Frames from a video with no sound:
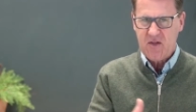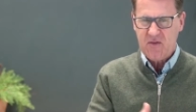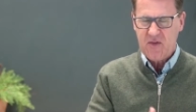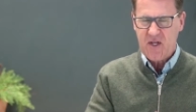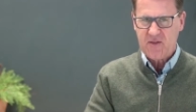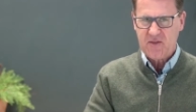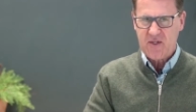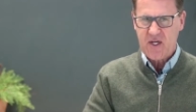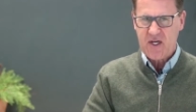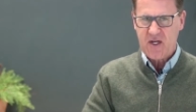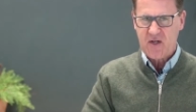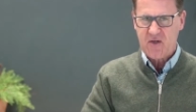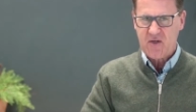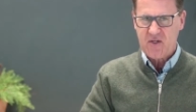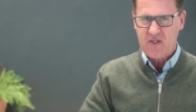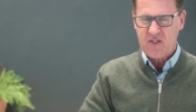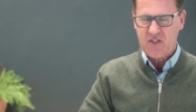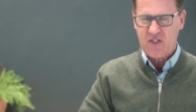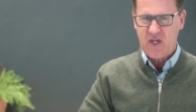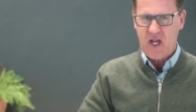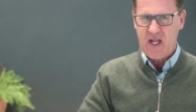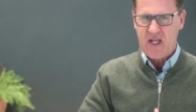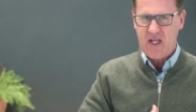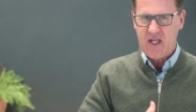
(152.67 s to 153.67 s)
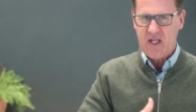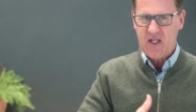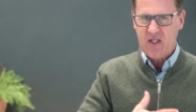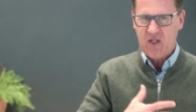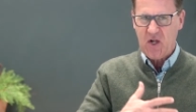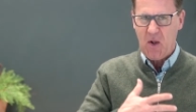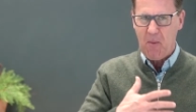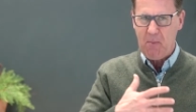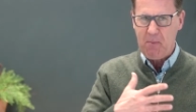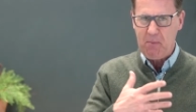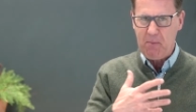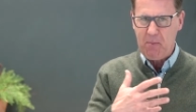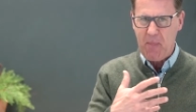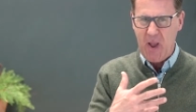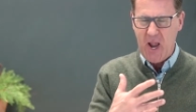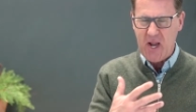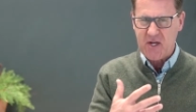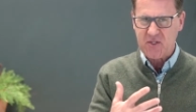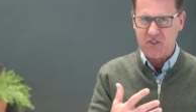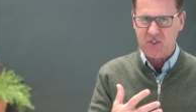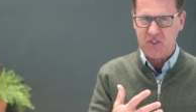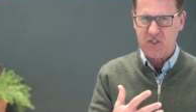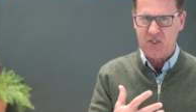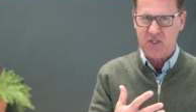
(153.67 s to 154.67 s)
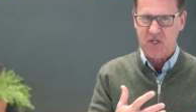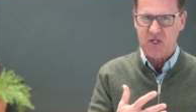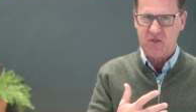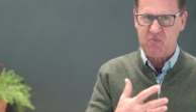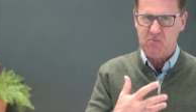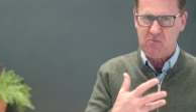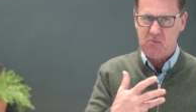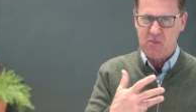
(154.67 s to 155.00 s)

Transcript: that there is a compassionate,